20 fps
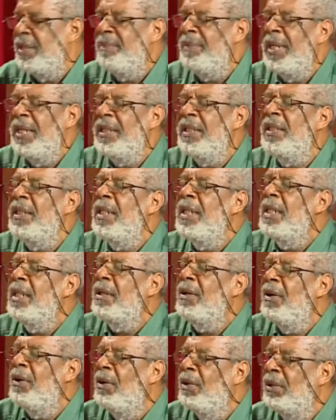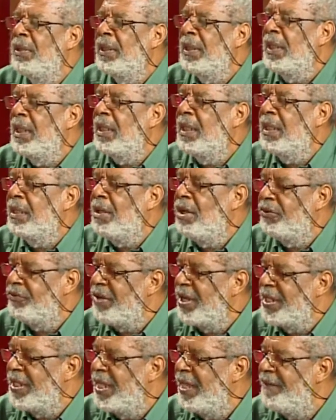a man called
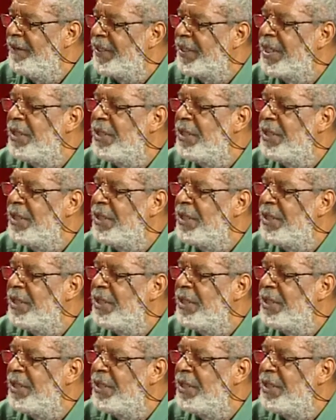Cartwright Davis,